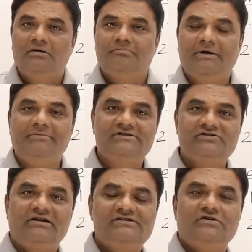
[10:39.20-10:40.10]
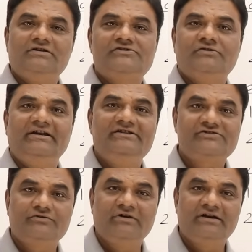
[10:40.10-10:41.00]
Bubble sort is also n
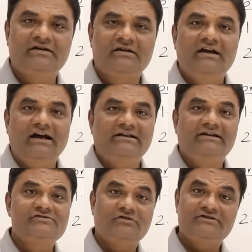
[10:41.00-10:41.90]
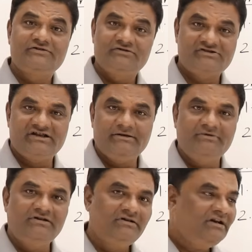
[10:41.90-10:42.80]
square and it is also
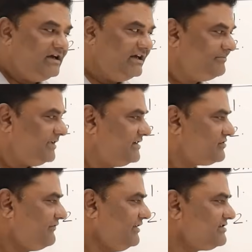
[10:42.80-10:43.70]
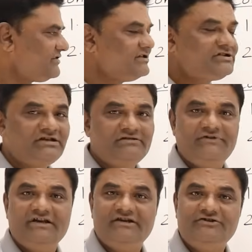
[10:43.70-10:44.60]
stable. In place of insertion,
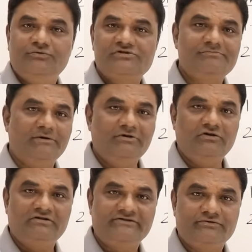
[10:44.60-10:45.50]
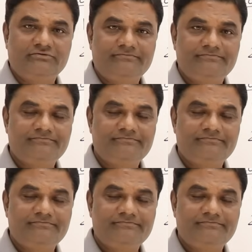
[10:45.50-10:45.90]
we can use bubble also.